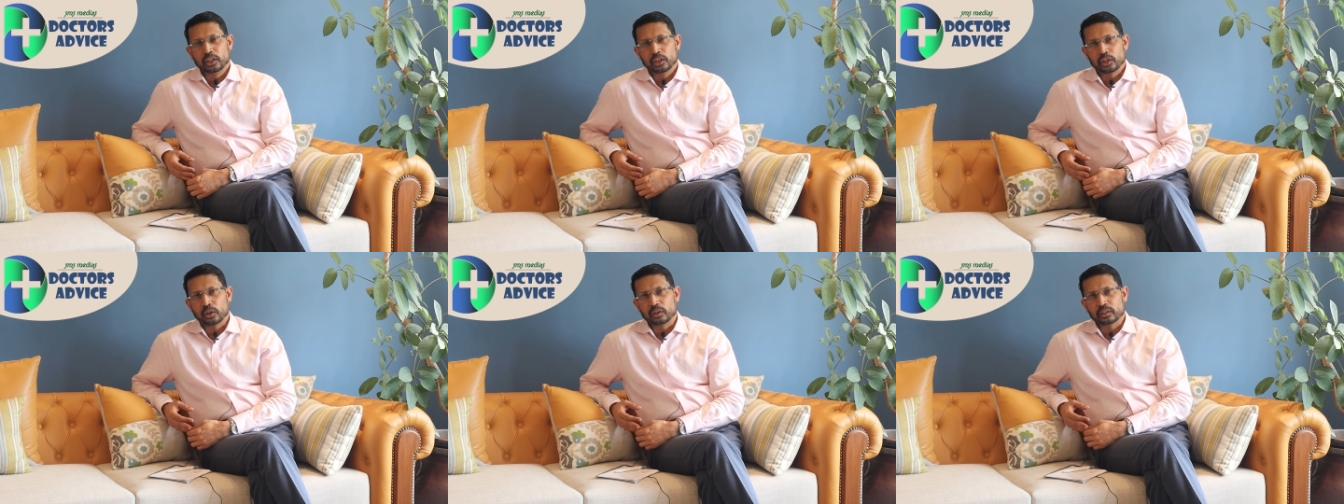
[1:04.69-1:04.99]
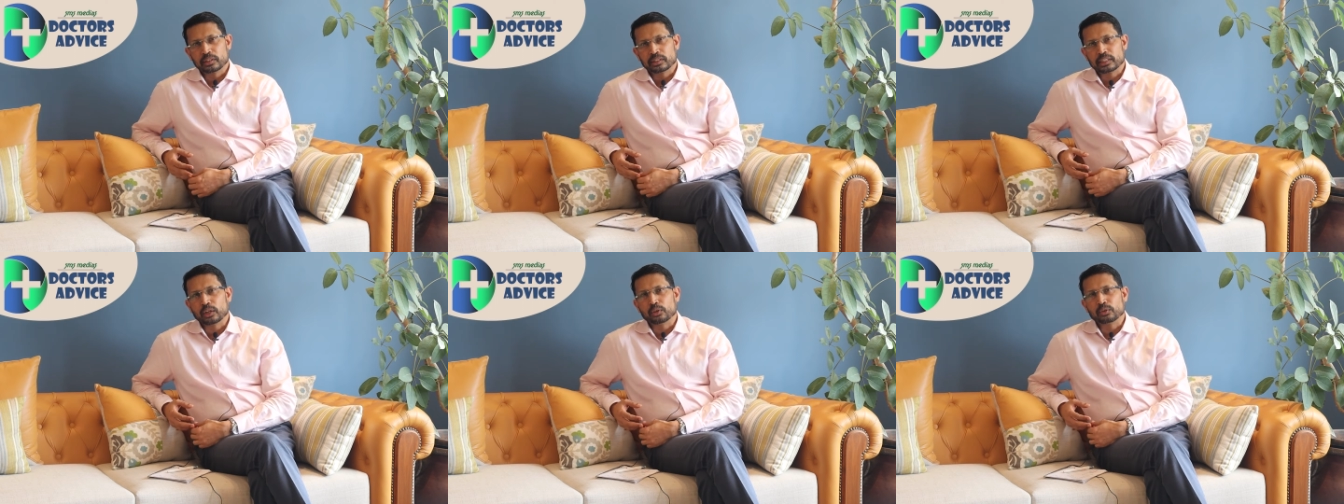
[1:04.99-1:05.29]

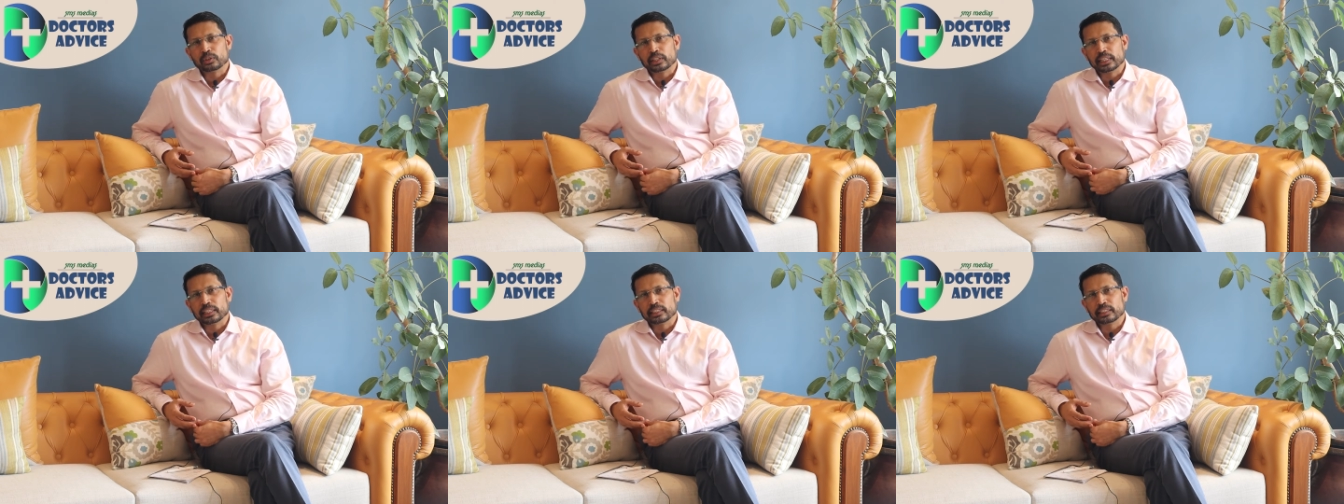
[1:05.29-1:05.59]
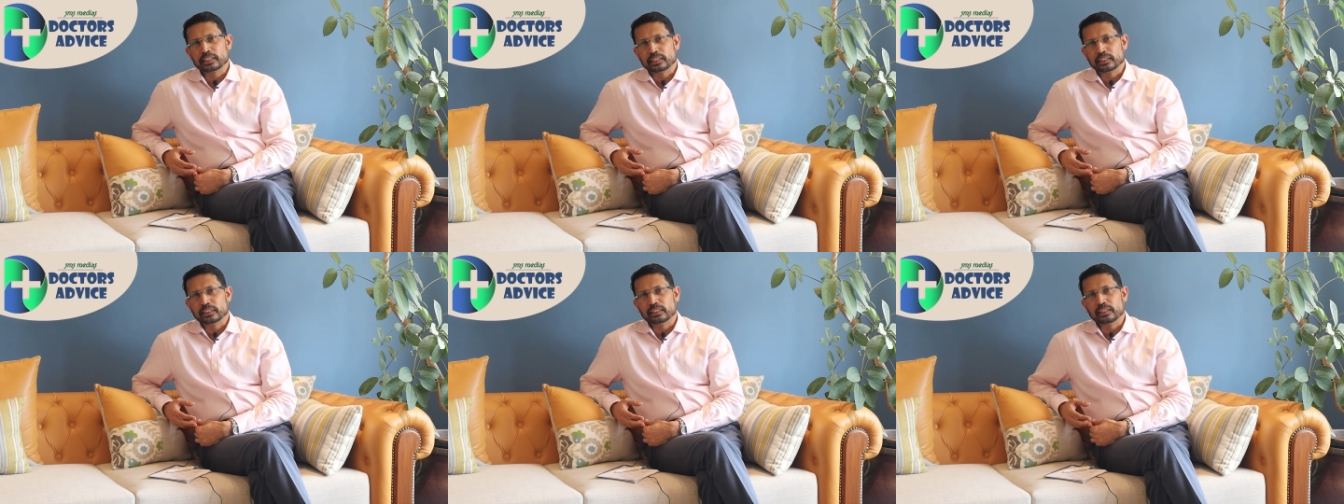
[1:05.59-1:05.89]
called South
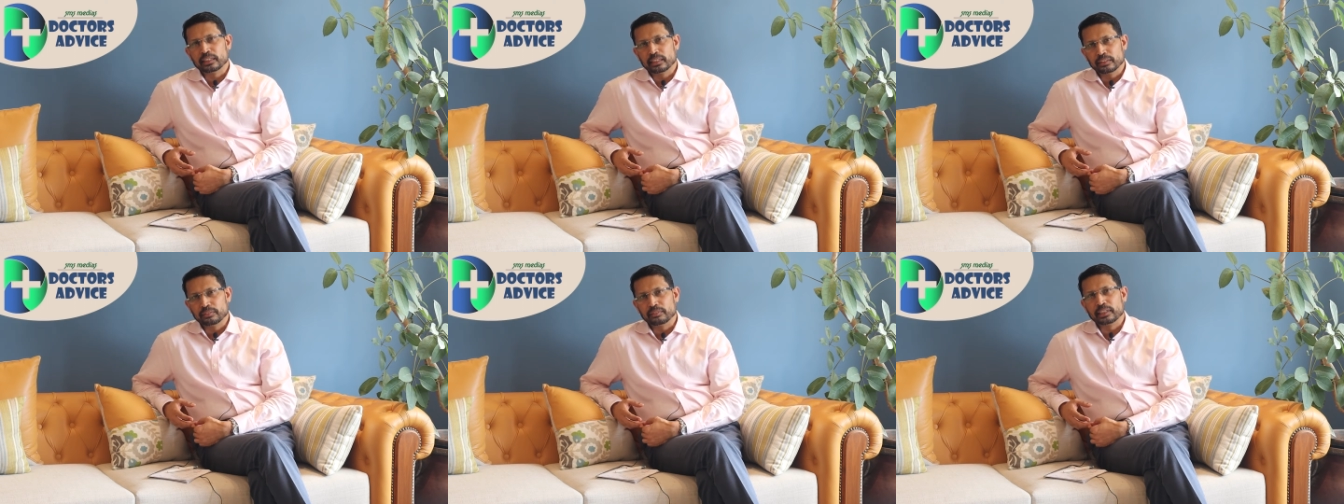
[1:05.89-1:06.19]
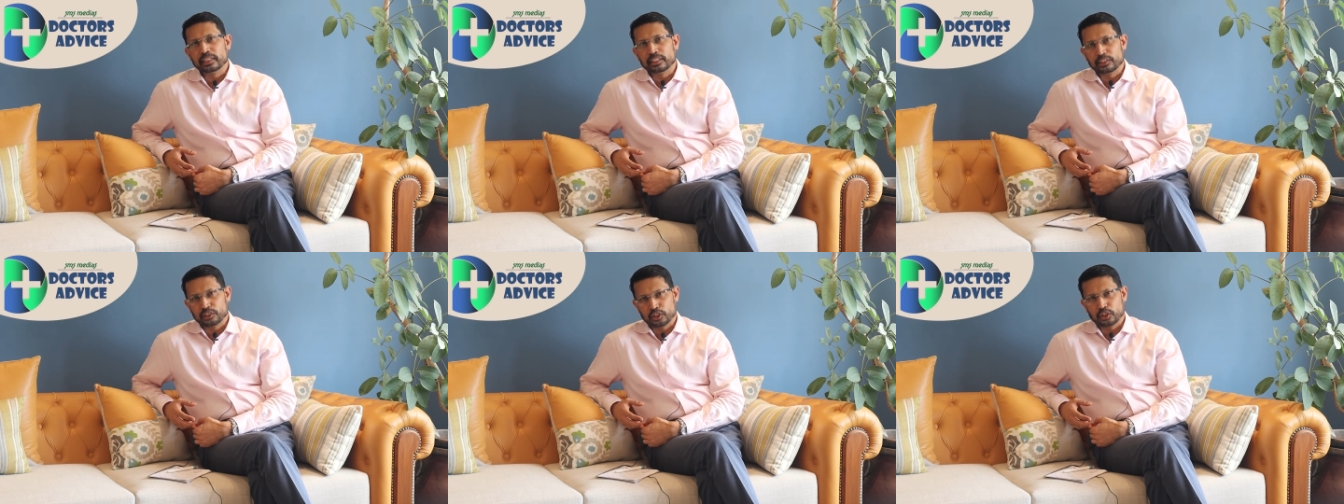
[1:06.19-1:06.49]
Asian Liver
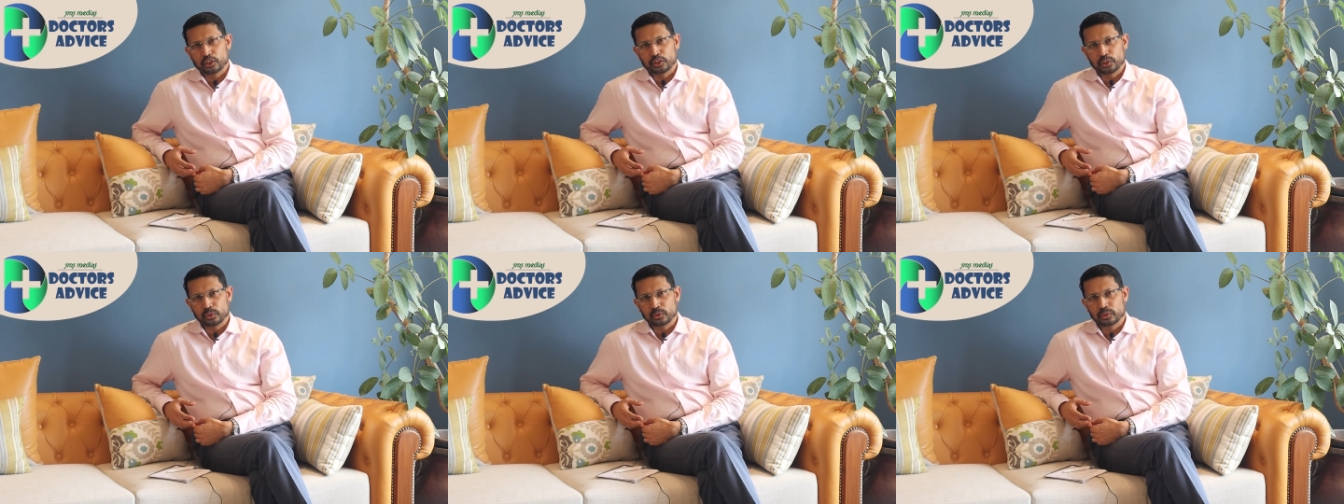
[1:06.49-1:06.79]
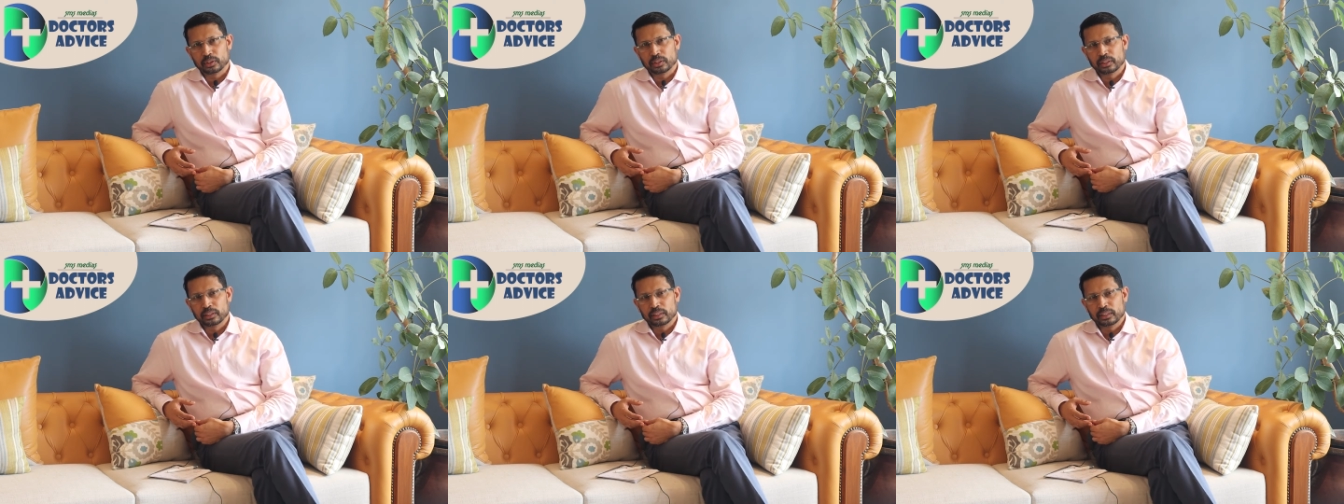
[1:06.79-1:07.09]

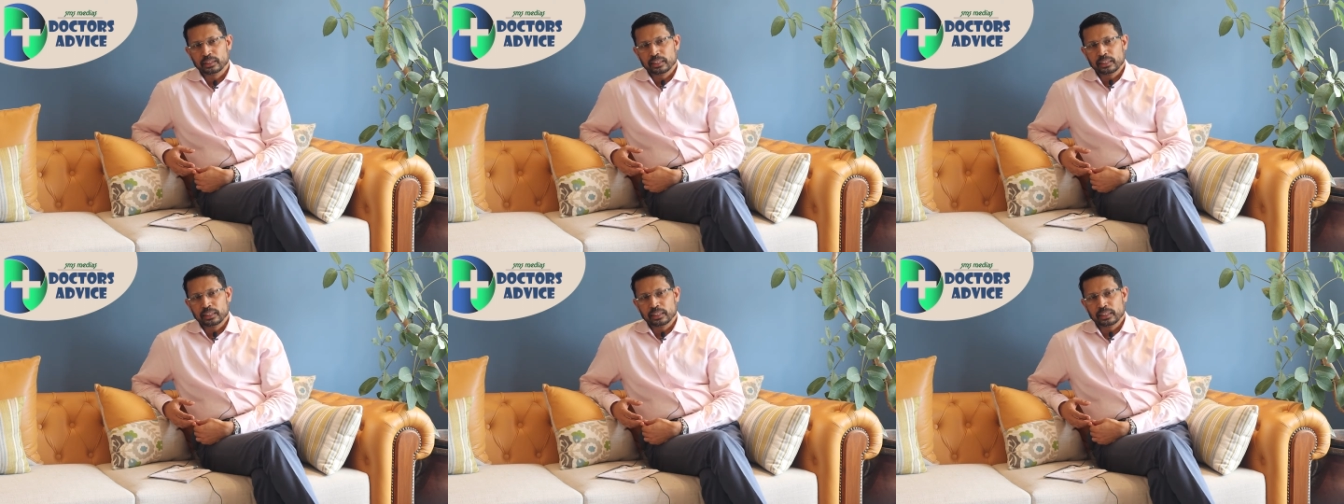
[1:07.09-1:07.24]
Institute,